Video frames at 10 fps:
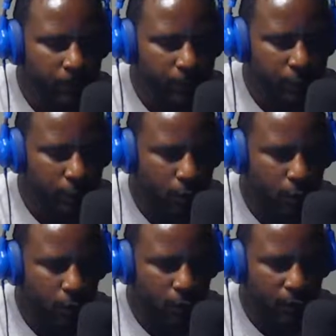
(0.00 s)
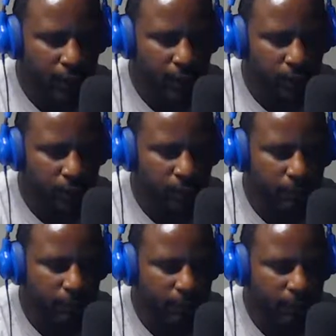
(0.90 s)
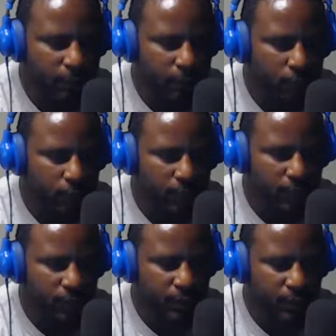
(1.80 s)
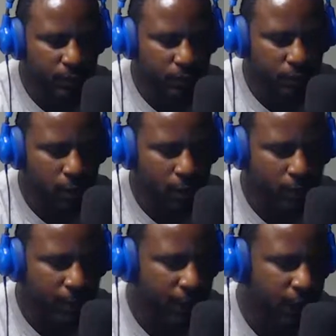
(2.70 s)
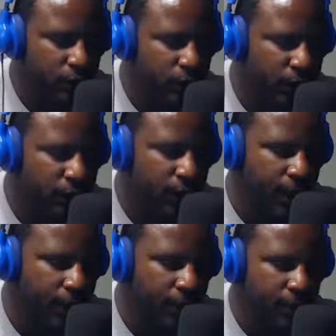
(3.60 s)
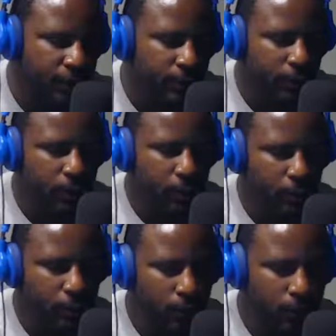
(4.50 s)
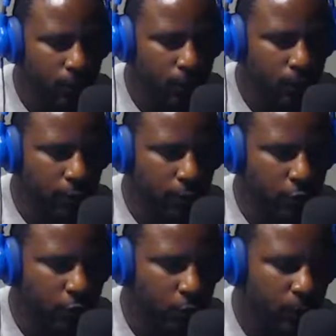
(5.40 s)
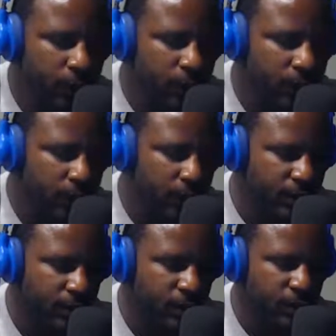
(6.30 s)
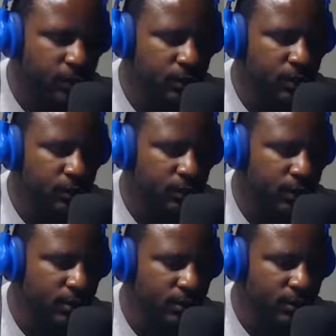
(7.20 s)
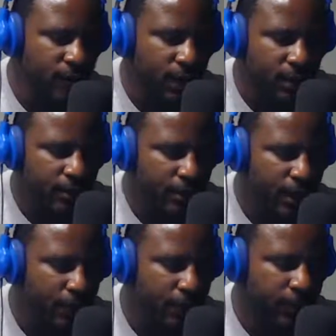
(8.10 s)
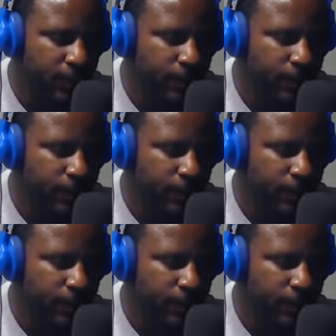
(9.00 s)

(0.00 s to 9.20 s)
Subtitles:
And really try to make the change happen. So we can see less of this senseless violence happening.